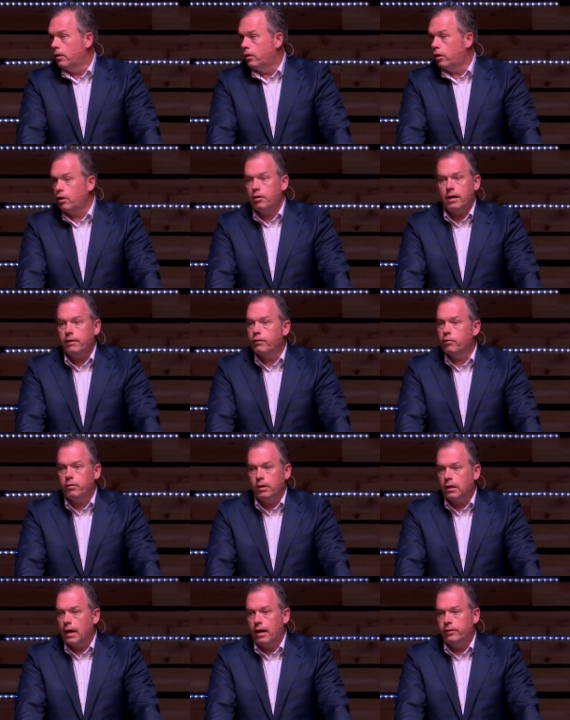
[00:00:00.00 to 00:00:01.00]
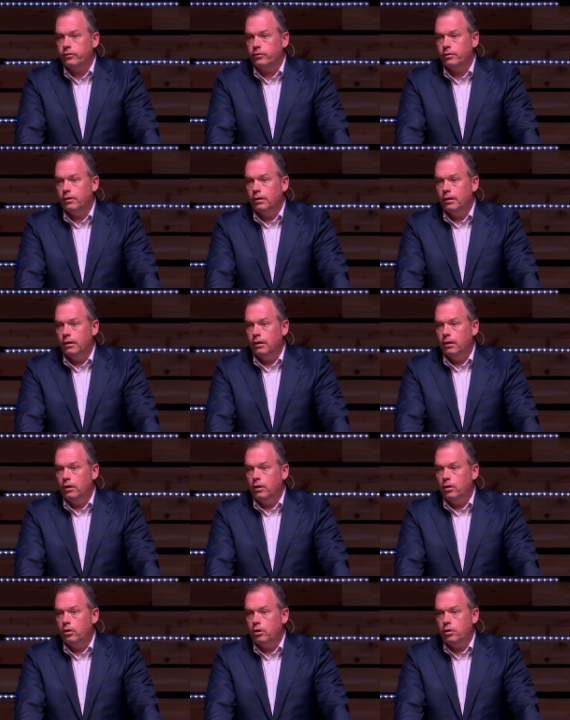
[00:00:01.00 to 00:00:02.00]
You don't even realize.
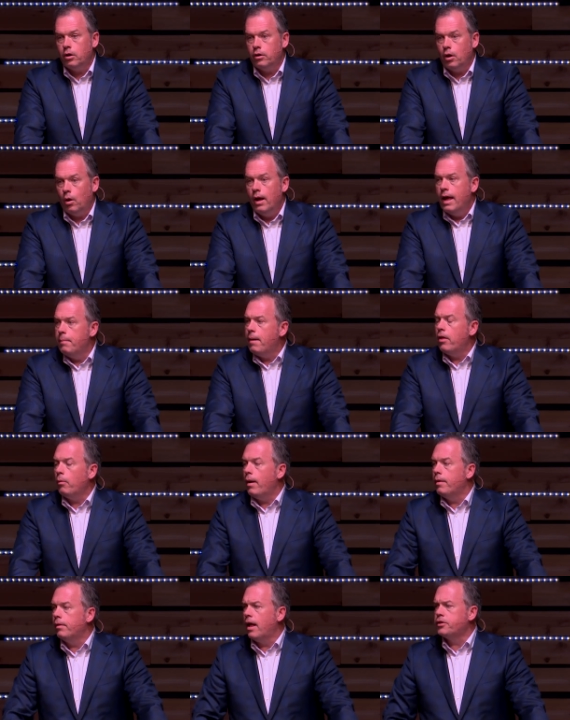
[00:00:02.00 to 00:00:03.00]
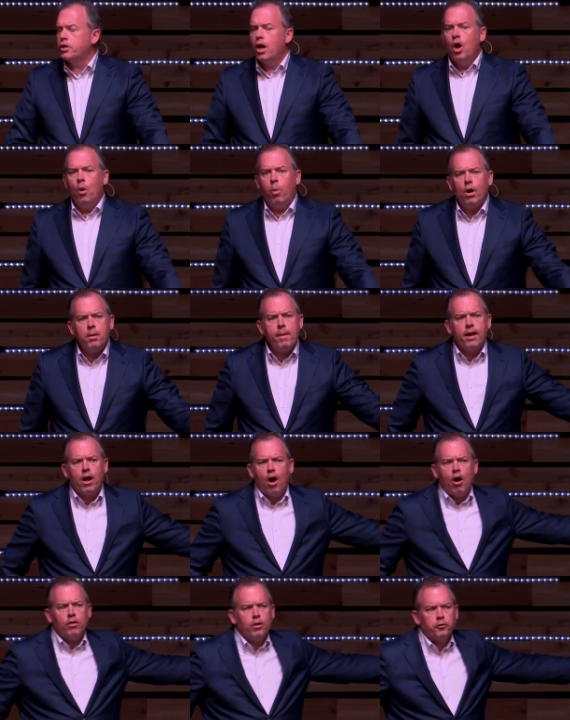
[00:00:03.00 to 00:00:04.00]
You don't know. And by the way, Elijah, what about
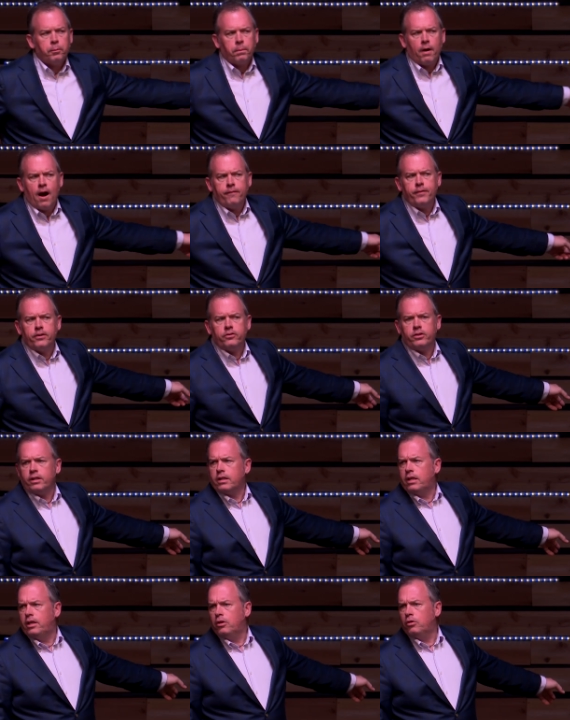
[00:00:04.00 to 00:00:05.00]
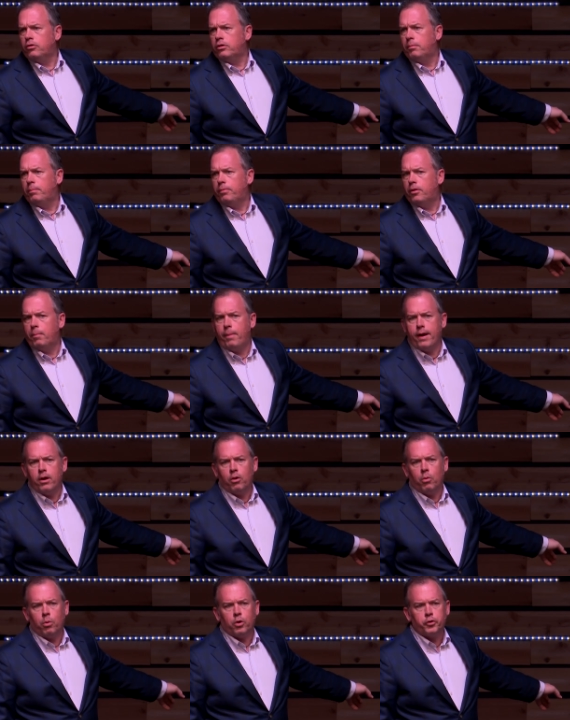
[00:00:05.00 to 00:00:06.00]
all those prophets that killed the, the
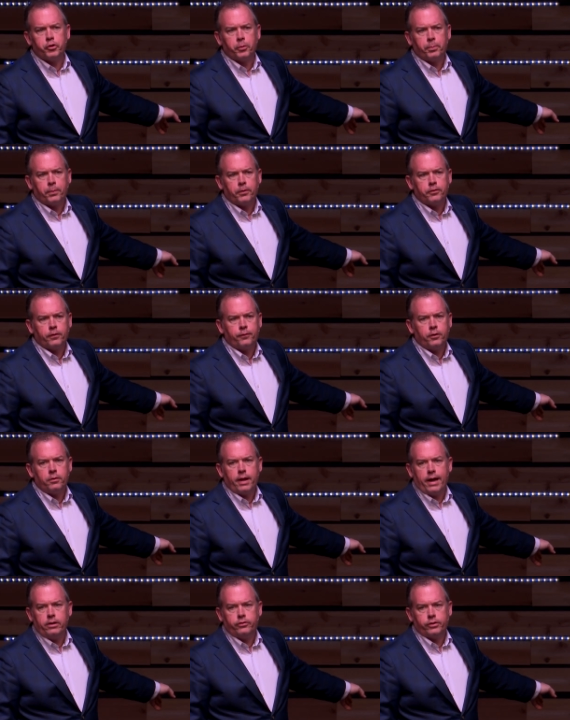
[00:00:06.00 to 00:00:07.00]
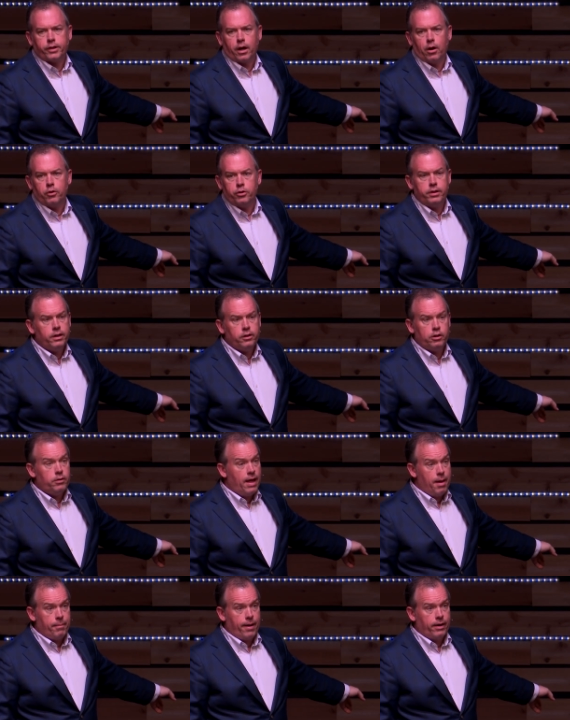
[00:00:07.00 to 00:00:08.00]
Baal worshipers a few days ago? You didn't do
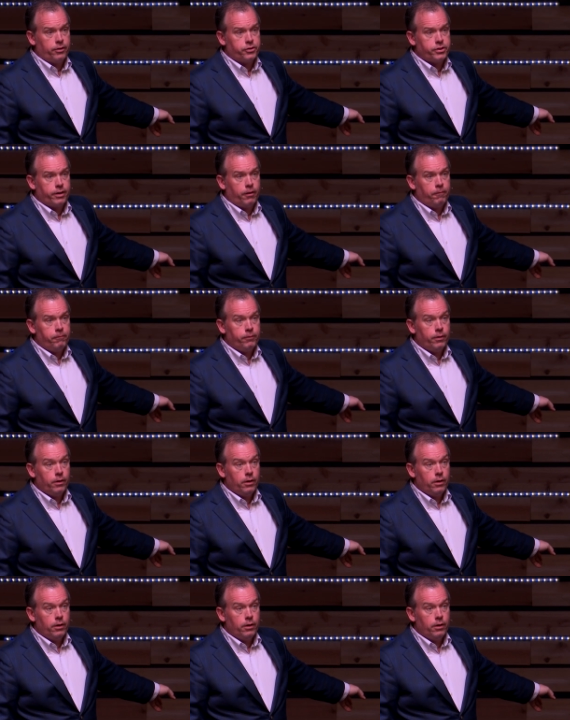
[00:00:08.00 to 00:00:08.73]
that by yourself.